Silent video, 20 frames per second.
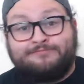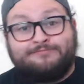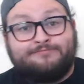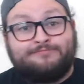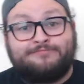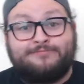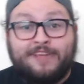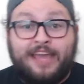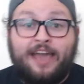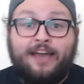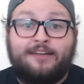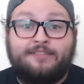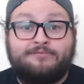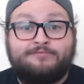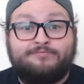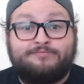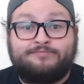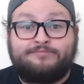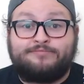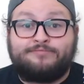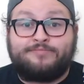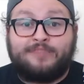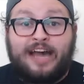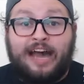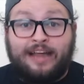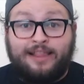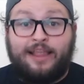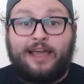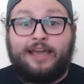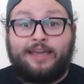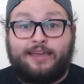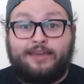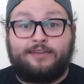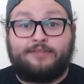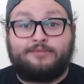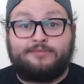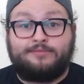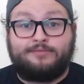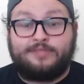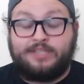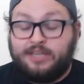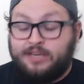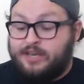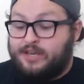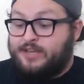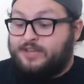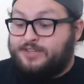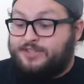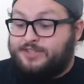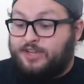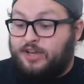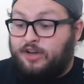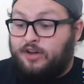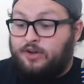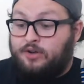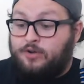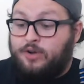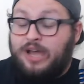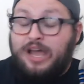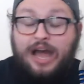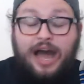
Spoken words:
yeah, I like it. So